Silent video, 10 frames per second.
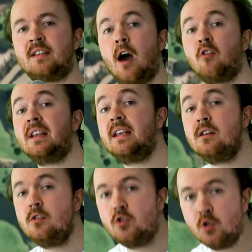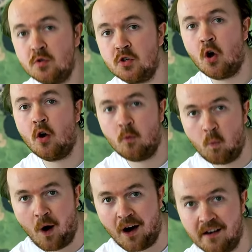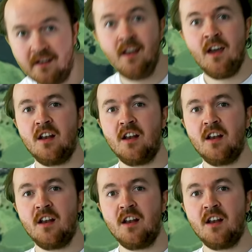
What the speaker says: down into turn 1,